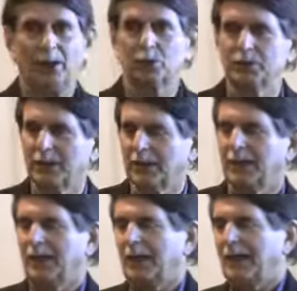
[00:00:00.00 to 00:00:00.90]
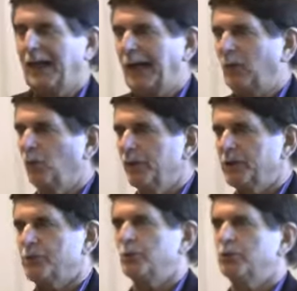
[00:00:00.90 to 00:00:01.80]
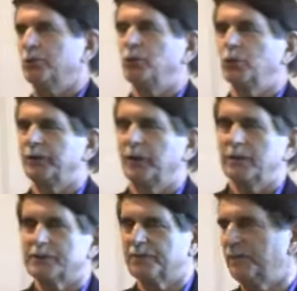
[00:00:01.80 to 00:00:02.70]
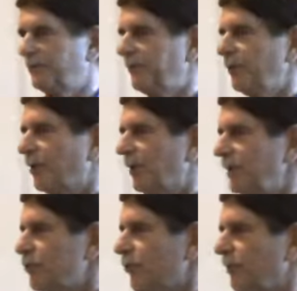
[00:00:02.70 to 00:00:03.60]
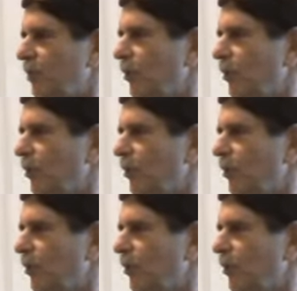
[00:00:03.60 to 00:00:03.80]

pouch with a surgeon who does 50 or 100 or